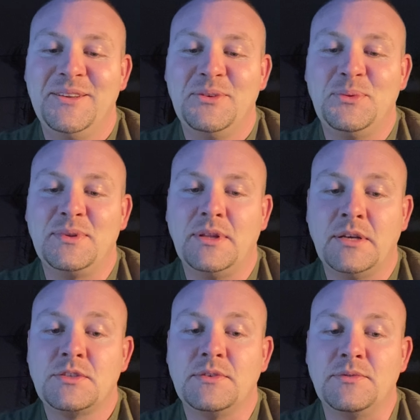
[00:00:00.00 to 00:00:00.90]
with
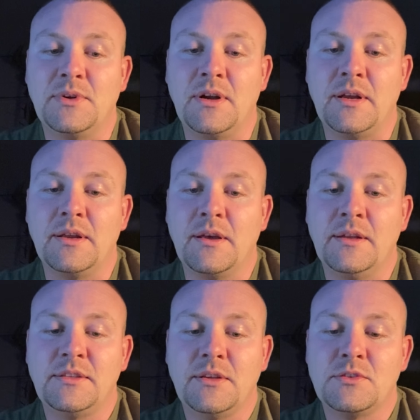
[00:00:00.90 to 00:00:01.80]
lots of great
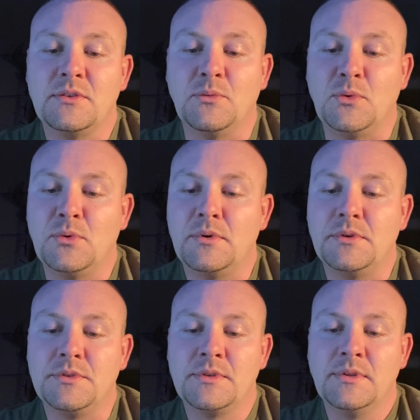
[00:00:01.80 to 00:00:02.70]
contest
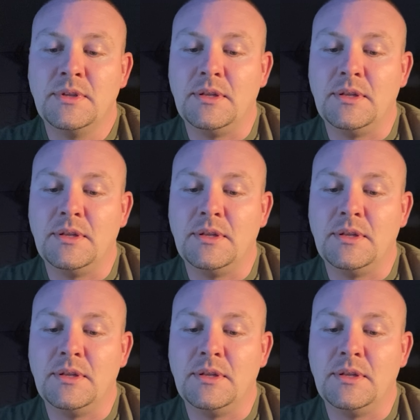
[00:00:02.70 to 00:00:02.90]
awards.